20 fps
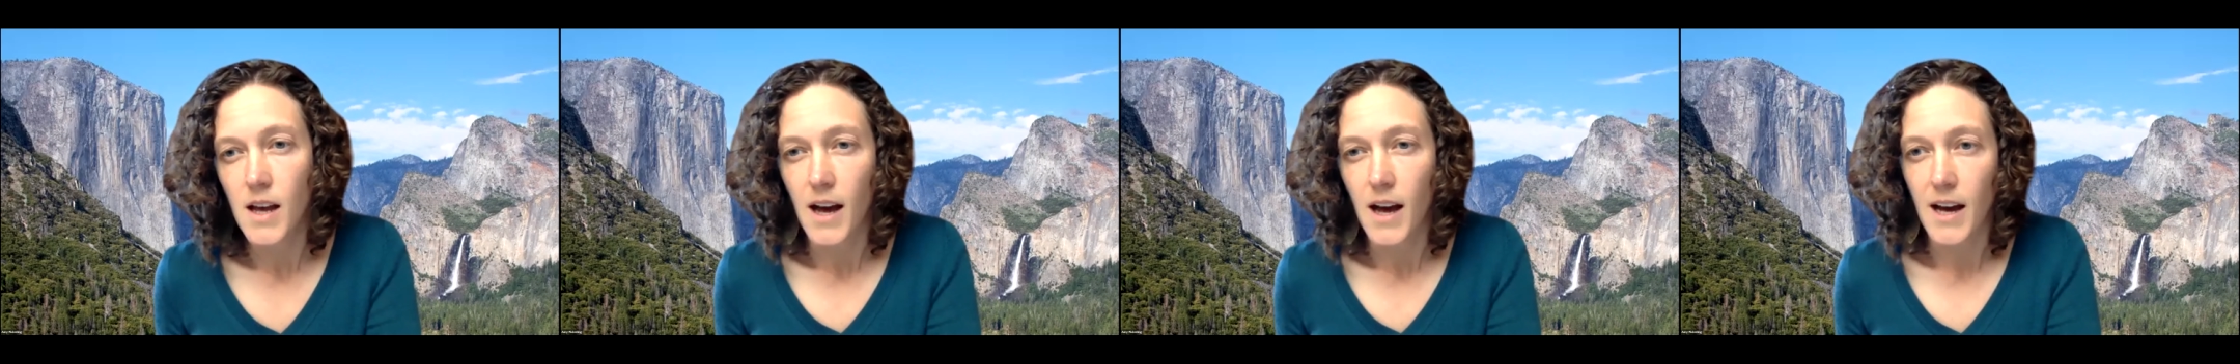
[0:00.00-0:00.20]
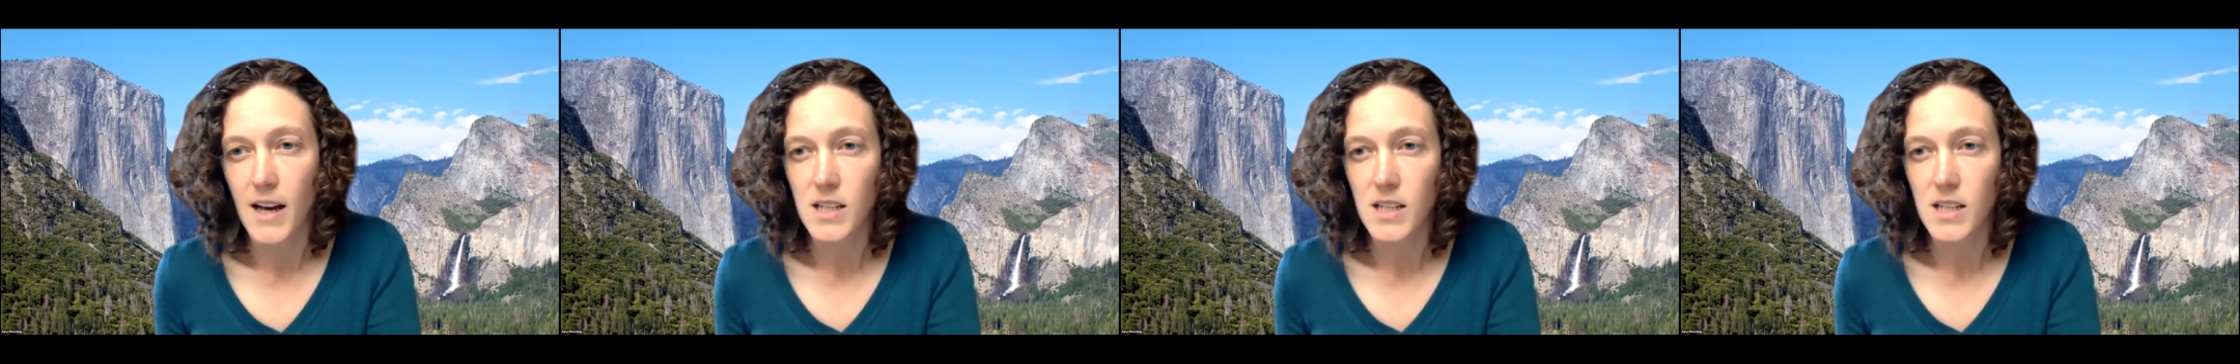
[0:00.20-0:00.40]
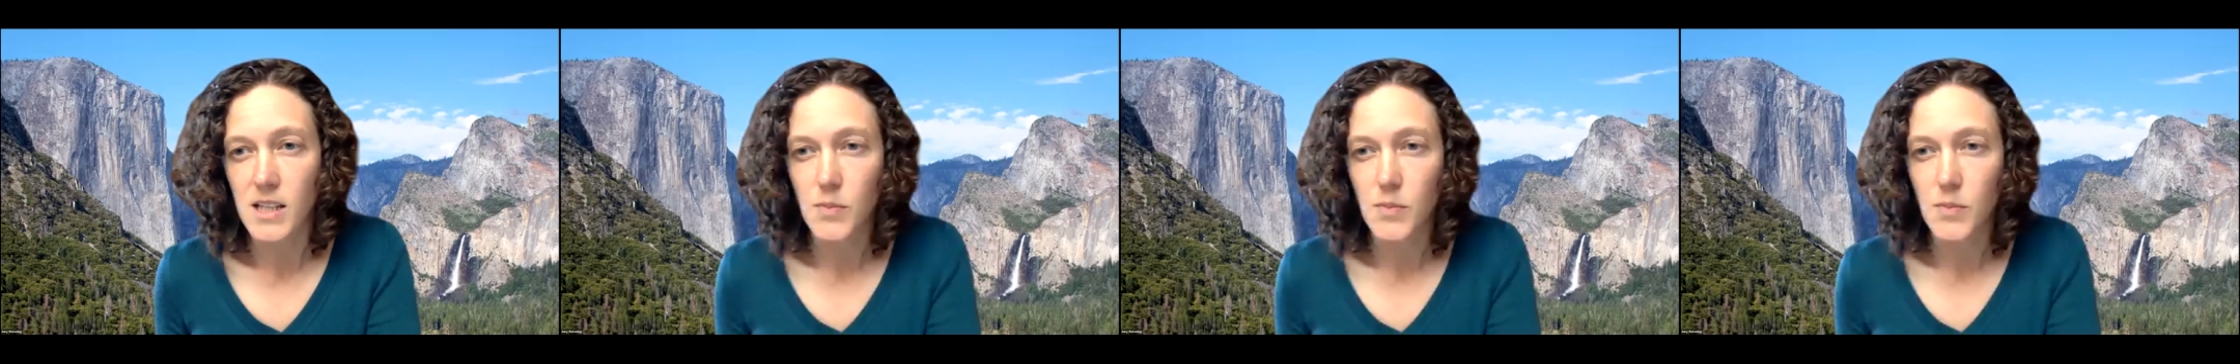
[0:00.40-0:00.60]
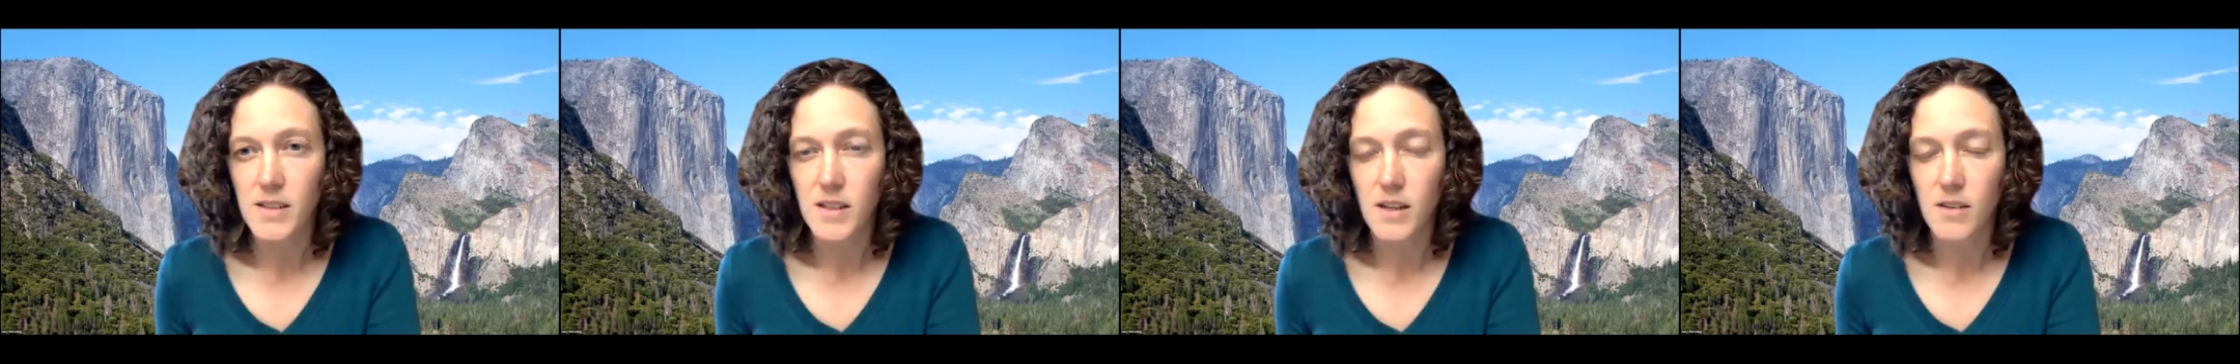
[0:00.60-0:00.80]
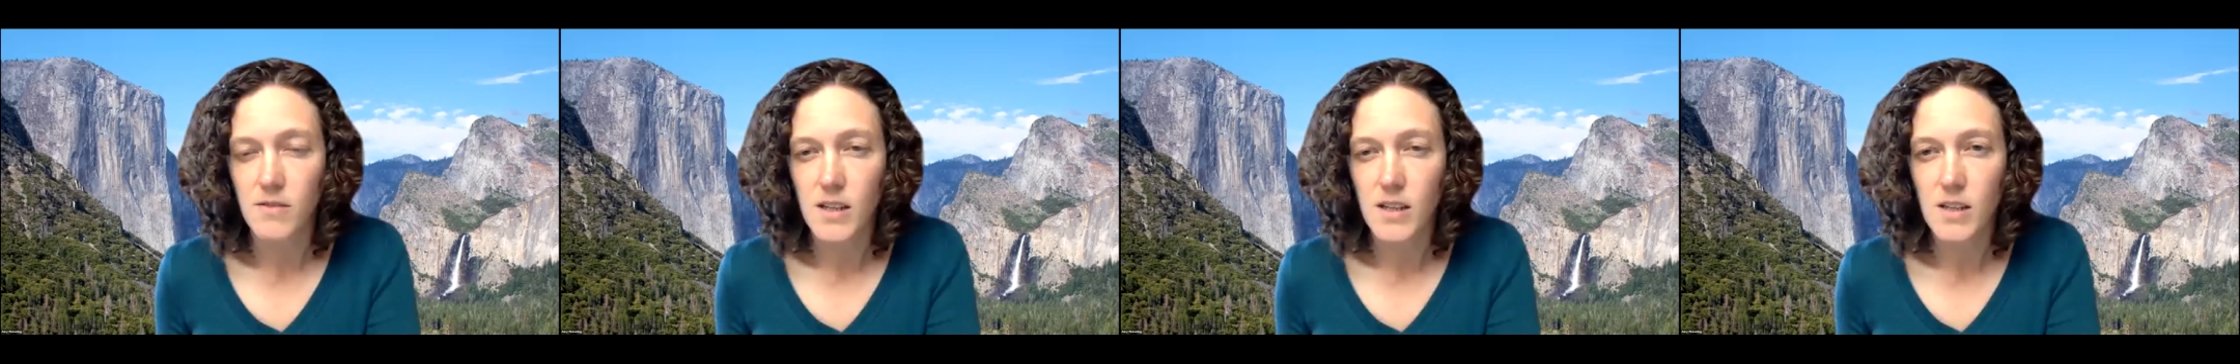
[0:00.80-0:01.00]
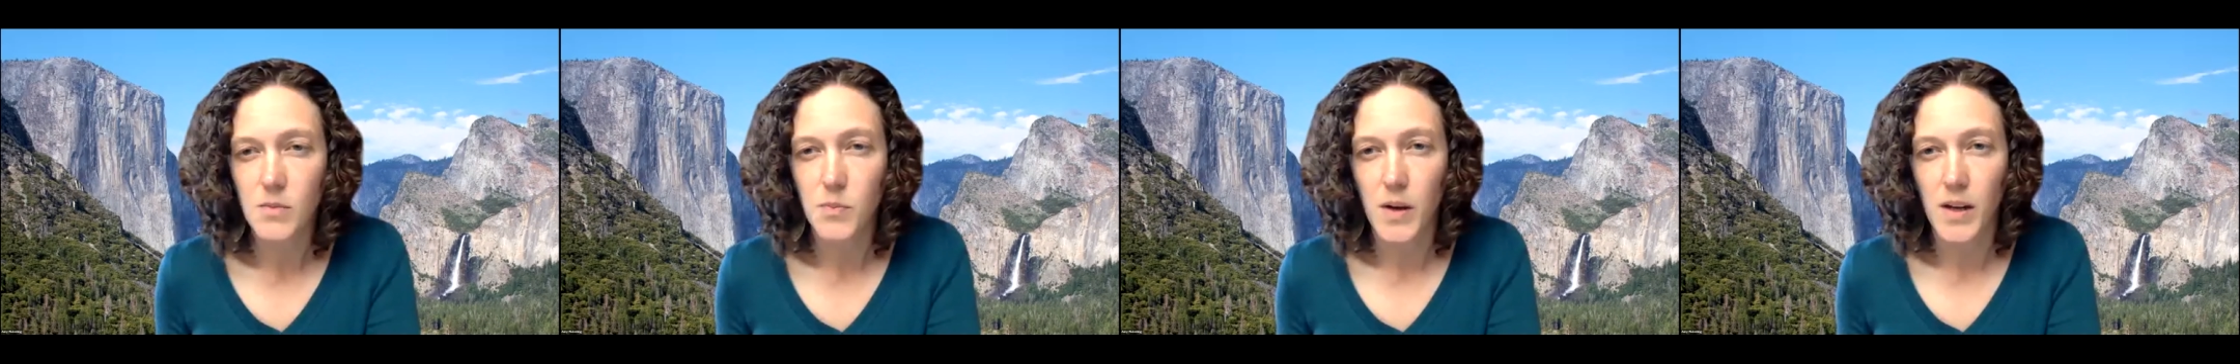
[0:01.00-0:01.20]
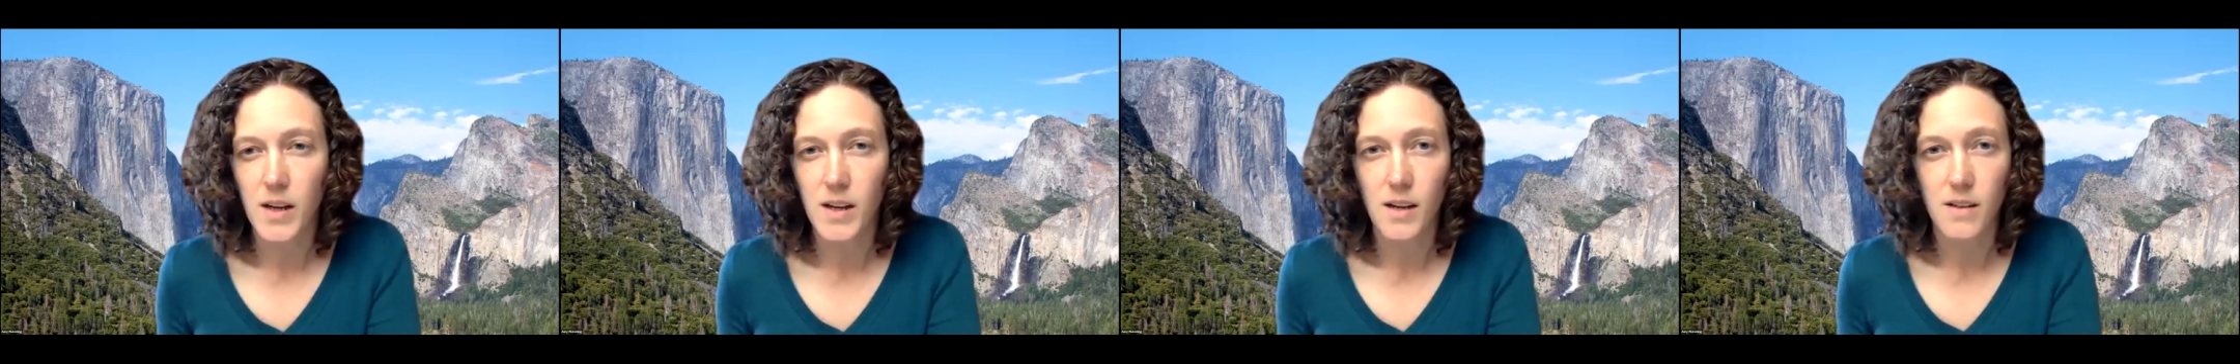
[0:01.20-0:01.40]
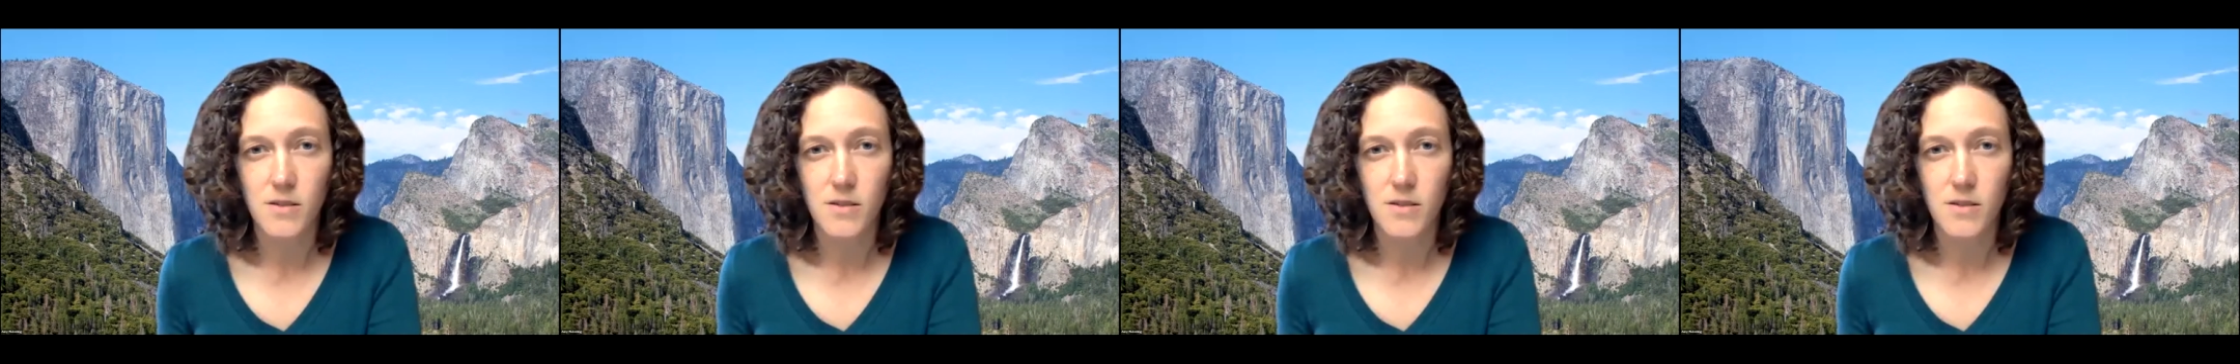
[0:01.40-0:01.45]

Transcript: aspect of it but